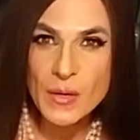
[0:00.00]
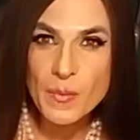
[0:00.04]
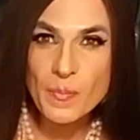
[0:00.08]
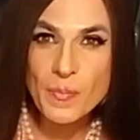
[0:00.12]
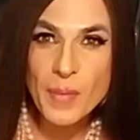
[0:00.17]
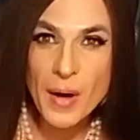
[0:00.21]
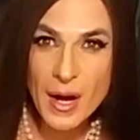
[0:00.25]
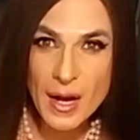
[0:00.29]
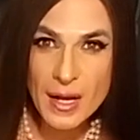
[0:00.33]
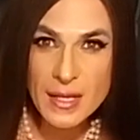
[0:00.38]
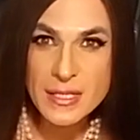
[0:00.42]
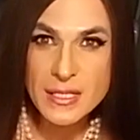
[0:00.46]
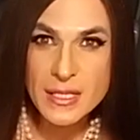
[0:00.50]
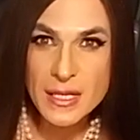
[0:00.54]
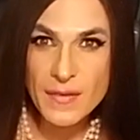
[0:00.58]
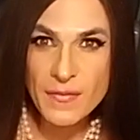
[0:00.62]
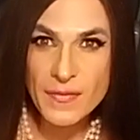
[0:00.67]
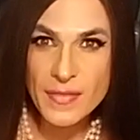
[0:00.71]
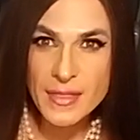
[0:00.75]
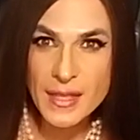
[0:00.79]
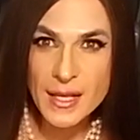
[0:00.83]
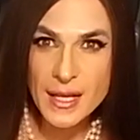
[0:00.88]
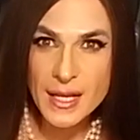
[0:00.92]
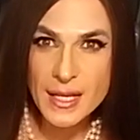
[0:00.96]
positive
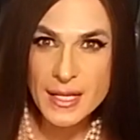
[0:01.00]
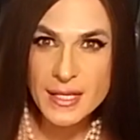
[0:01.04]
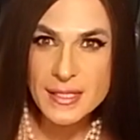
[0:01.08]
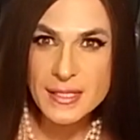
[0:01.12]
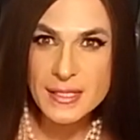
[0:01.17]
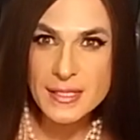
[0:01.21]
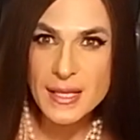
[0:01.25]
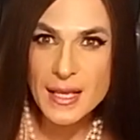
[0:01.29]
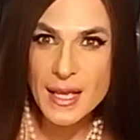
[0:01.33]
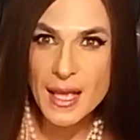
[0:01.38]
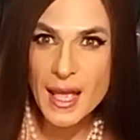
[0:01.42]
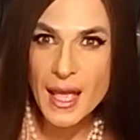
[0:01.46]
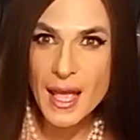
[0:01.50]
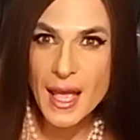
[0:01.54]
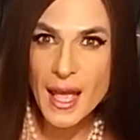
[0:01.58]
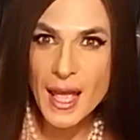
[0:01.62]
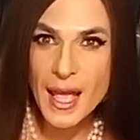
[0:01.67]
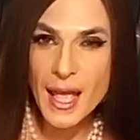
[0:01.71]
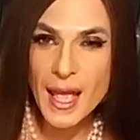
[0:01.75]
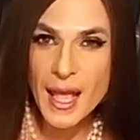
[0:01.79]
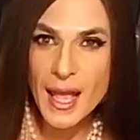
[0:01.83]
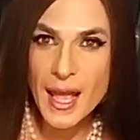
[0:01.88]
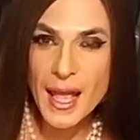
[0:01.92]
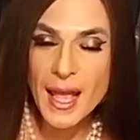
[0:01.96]
things
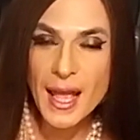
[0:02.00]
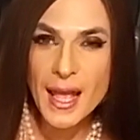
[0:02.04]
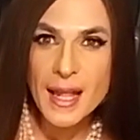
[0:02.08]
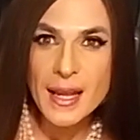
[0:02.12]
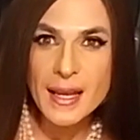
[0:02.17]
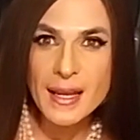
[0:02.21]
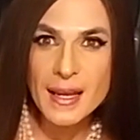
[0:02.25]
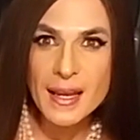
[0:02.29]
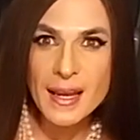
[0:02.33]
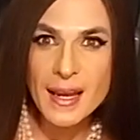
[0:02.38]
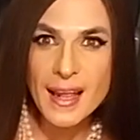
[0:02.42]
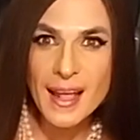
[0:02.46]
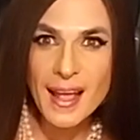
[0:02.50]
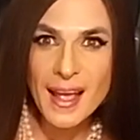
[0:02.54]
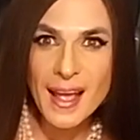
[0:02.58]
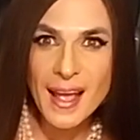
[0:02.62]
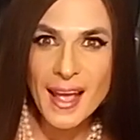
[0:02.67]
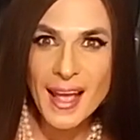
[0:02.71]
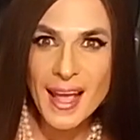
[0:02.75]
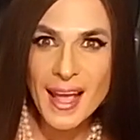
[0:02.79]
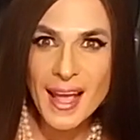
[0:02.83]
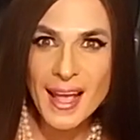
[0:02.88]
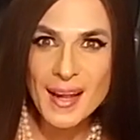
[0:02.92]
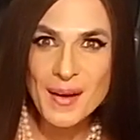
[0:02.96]
and
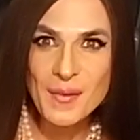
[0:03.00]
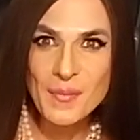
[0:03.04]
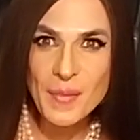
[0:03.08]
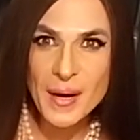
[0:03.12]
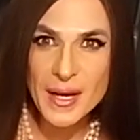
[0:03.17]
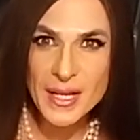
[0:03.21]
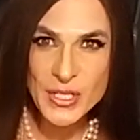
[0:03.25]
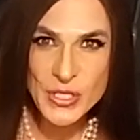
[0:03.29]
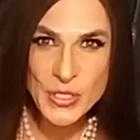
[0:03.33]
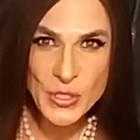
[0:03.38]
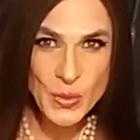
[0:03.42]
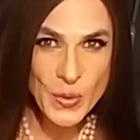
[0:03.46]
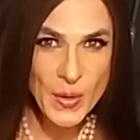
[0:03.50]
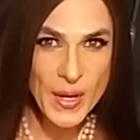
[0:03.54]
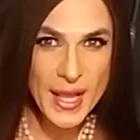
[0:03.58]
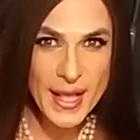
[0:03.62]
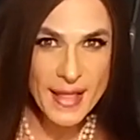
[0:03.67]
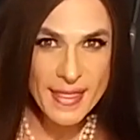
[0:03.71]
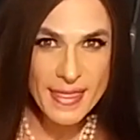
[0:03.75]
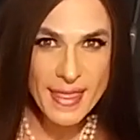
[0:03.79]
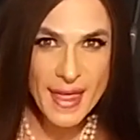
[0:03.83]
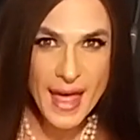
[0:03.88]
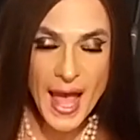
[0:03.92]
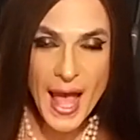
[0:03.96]
and by
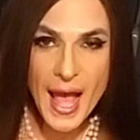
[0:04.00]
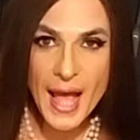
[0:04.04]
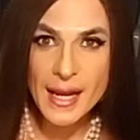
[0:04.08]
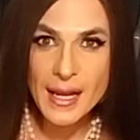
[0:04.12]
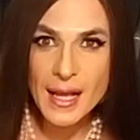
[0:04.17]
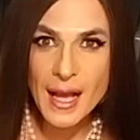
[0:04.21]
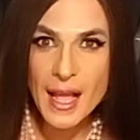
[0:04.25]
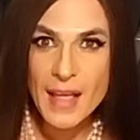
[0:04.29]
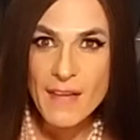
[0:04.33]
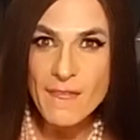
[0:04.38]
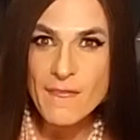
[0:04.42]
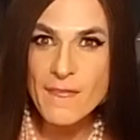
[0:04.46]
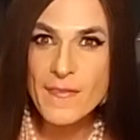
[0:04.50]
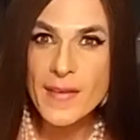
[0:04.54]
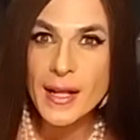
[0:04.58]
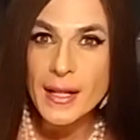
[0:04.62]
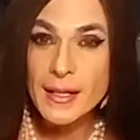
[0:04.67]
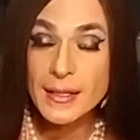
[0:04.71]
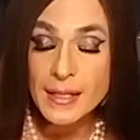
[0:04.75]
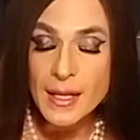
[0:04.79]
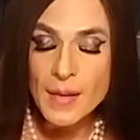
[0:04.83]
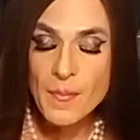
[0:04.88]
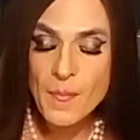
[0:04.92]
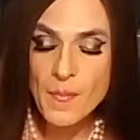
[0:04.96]
doing that I
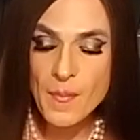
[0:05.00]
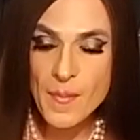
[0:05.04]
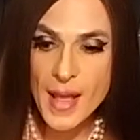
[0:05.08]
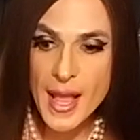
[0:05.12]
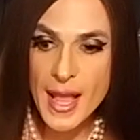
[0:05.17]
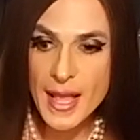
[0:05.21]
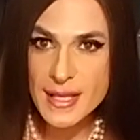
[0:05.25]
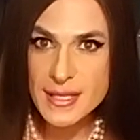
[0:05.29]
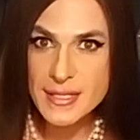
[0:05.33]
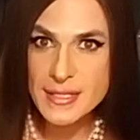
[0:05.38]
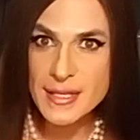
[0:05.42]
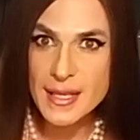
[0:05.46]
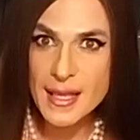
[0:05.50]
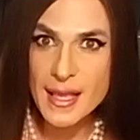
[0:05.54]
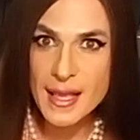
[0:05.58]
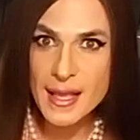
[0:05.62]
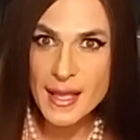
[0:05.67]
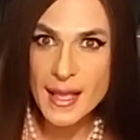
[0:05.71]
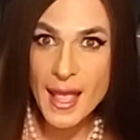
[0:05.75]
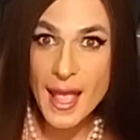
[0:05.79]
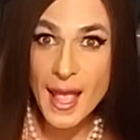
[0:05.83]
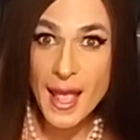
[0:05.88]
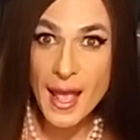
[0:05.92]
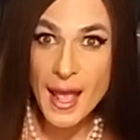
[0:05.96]
felt
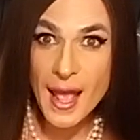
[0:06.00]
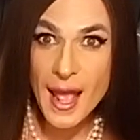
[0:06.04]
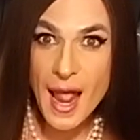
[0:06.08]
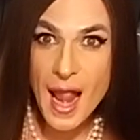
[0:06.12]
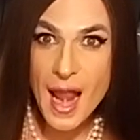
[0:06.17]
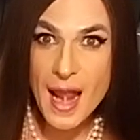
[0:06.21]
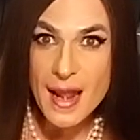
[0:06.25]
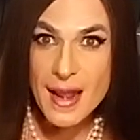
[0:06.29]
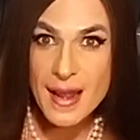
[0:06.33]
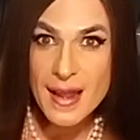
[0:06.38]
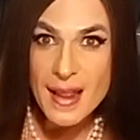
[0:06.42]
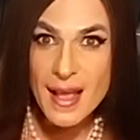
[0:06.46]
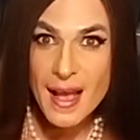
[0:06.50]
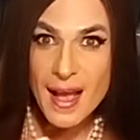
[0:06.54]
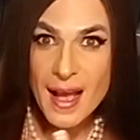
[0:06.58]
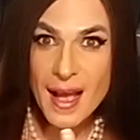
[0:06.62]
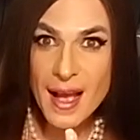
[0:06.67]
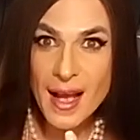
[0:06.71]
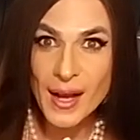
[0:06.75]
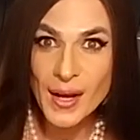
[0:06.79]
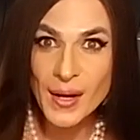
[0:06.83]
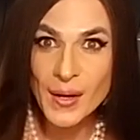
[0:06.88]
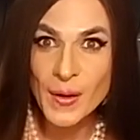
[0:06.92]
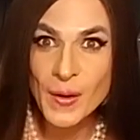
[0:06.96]
amazing and
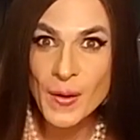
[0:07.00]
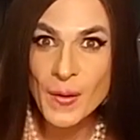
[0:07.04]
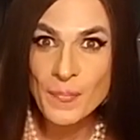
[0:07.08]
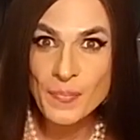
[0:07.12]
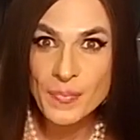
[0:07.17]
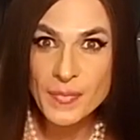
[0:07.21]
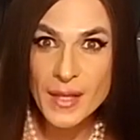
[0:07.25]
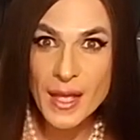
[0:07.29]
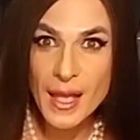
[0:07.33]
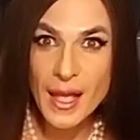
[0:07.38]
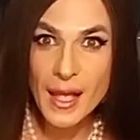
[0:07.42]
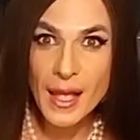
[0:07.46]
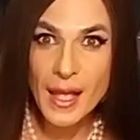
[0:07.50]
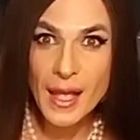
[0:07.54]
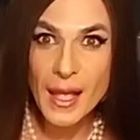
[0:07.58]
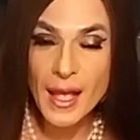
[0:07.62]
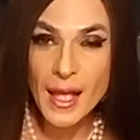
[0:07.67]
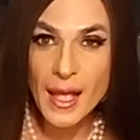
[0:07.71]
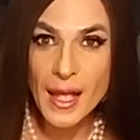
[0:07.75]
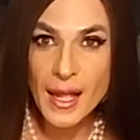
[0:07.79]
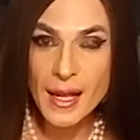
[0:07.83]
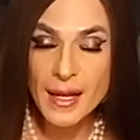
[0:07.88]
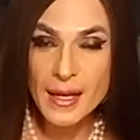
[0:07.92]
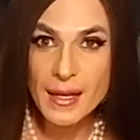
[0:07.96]
uh,
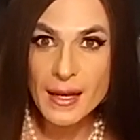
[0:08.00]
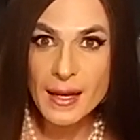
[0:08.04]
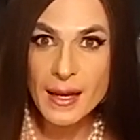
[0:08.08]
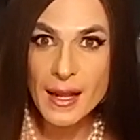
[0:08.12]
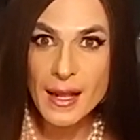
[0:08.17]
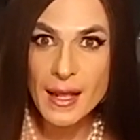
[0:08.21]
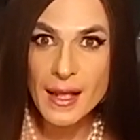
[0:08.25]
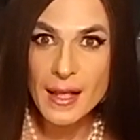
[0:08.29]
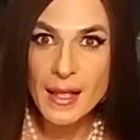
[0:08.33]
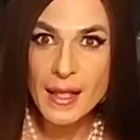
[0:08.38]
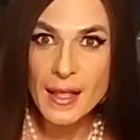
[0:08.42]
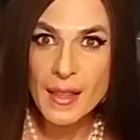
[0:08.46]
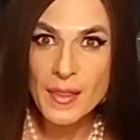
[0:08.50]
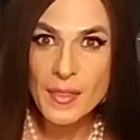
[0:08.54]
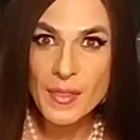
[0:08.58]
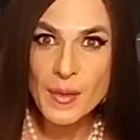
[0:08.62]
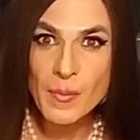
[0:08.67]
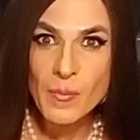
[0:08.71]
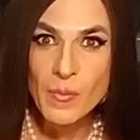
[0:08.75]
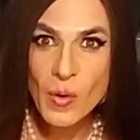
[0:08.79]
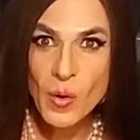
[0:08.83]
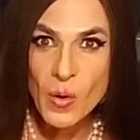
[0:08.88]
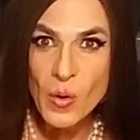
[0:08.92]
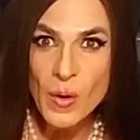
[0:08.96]
and the
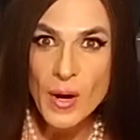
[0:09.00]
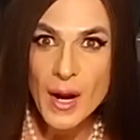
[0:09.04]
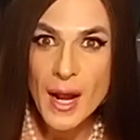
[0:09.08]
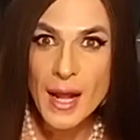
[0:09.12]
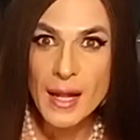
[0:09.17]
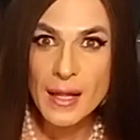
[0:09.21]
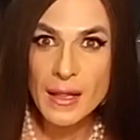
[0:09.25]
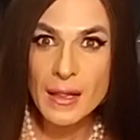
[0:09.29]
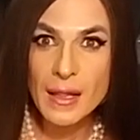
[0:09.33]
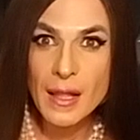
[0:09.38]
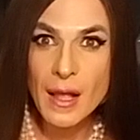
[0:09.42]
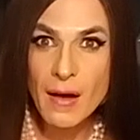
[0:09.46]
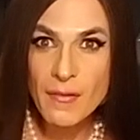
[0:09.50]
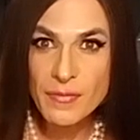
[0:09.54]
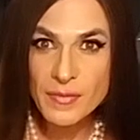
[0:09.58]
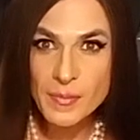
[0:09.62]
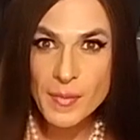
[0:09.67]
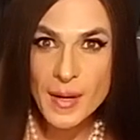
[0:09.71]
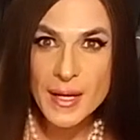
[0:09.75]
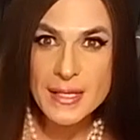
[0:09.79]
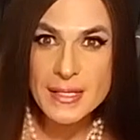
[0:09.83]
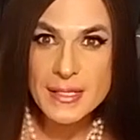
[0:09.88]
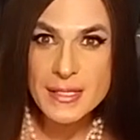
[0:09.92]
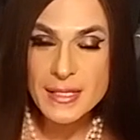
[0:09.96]
more I love
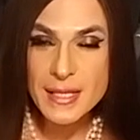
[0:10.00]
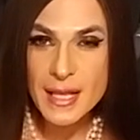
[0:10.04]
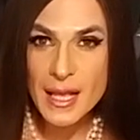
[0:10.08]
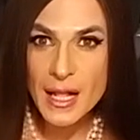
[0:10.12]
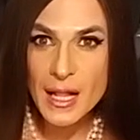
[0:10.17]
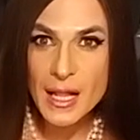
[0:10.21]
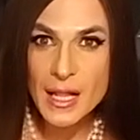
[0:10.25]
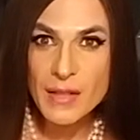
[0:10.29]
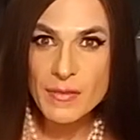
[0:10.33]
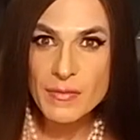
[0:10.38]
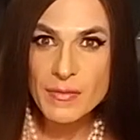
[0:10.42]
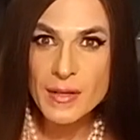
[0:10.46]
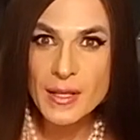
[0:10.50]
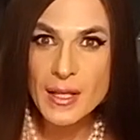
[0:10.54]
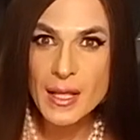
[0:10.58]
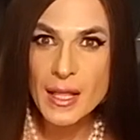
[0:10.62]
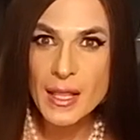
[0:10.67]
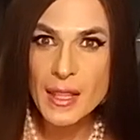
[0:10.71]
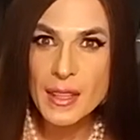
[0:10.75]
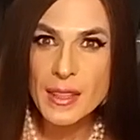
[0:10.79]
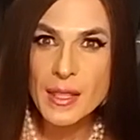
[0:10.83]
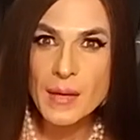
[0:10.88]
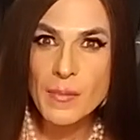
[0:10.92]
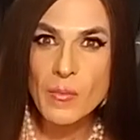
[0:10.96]
myself
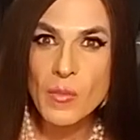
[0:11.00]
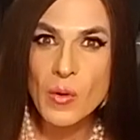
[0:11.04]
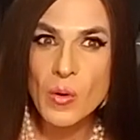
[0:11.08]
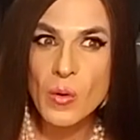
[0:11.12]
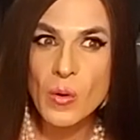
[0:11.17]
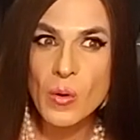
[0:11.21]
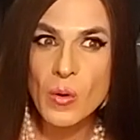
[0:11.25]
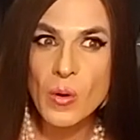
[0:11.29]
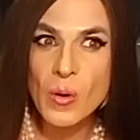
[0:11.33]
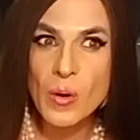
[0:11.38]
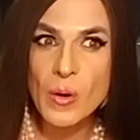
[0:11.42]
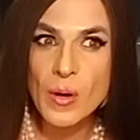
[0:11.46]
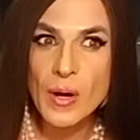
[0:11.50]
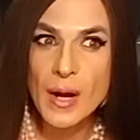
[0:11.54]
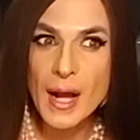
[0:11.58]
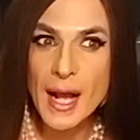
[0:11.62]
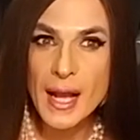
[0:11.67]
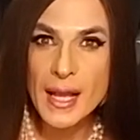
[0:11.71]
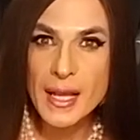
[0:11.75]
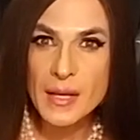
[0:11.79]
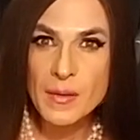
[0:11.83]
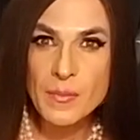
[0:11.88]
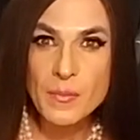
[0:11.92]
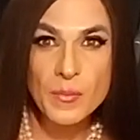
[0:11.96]
the more I
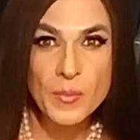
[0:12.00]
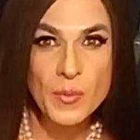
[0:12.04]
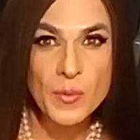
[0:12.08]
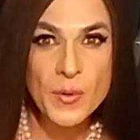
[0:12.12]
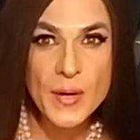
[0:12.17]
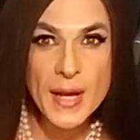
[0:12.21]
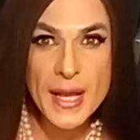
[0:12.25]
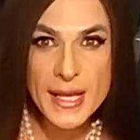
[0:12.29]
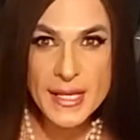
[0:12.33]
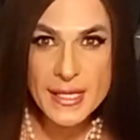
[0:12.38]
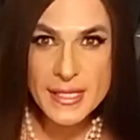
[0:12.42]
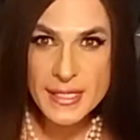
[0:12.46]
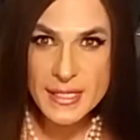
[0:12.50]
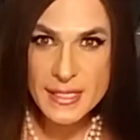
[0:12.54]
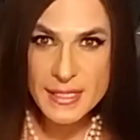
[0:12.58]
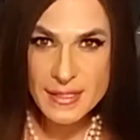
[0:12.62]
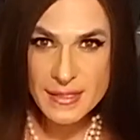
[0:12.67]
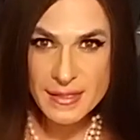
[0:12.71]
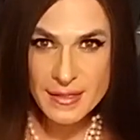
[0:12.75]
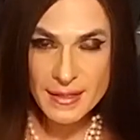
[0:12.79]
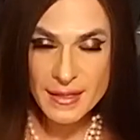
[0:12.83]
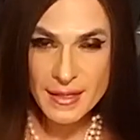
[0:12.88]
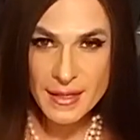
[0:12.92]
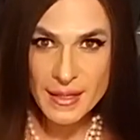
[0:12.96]

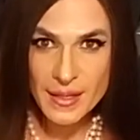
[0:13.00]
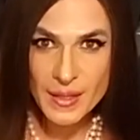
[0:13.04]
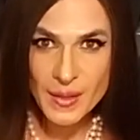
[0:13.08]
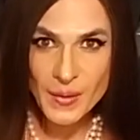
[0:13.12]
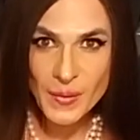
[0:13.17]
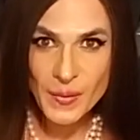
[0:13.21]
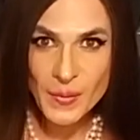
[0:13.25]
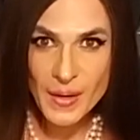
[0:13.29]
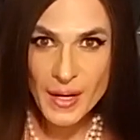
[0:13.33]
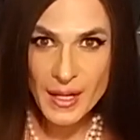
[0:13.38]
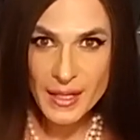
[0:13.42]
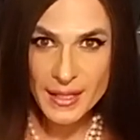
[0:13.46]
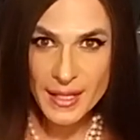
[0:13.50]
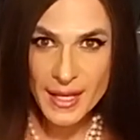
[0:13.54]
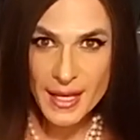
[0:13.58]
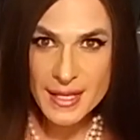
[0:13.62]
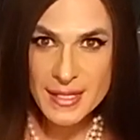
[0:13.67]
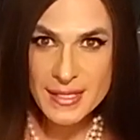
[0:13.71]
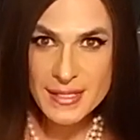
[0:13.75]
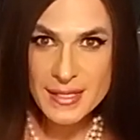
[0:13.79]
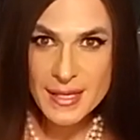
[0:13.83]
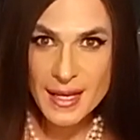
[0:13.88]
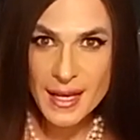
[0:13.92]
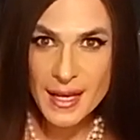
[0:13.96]
embrace you know
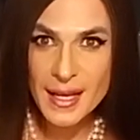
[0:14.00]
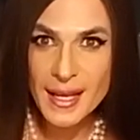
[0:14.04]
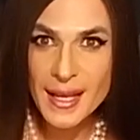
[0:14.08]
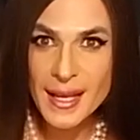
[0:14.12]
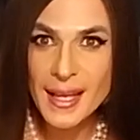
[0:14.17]
Alexa